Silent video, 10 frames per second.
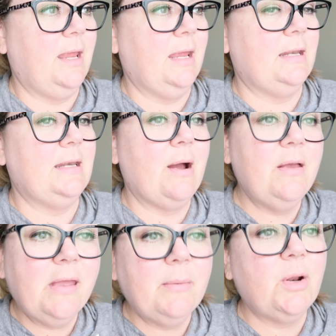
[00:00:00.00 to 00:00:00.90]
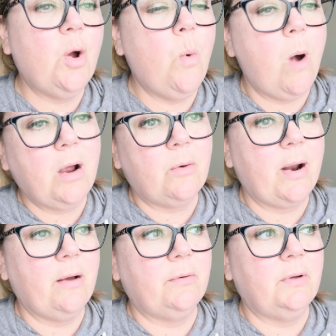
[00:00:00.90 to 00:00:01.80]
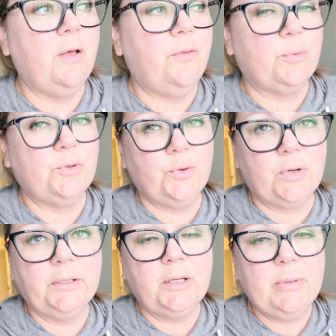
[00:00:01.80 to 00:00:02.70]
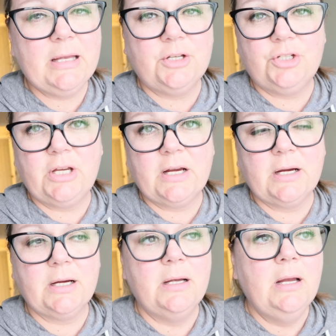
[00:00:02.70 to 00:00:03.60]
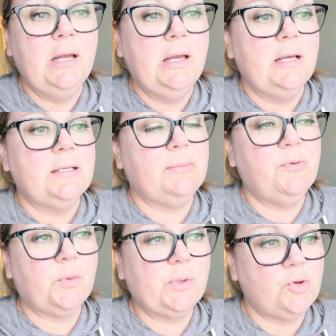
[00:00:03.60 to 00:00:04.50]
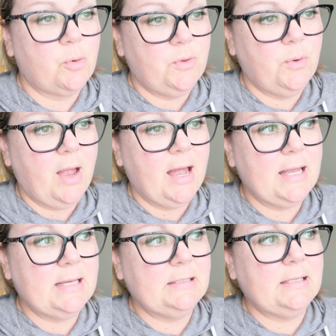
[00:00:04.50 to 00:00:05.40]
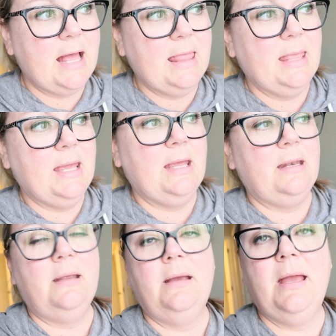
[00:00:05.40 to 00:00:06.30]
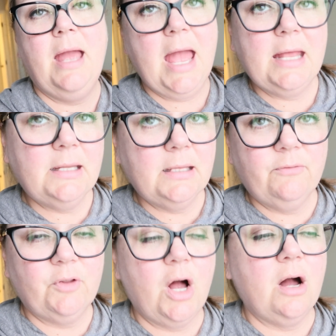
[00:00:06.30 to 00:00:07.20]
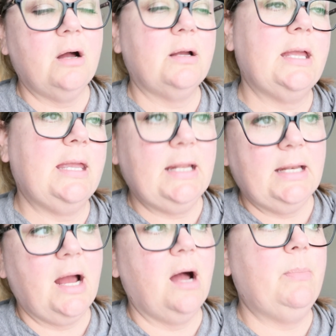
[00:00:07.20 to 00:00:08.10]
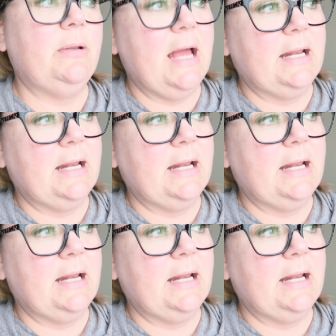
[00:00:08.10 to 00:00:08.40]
And now I think I'm gonna go walk around the resort a little bit and share some of the resort with you guys, and then end the vlog, get it up and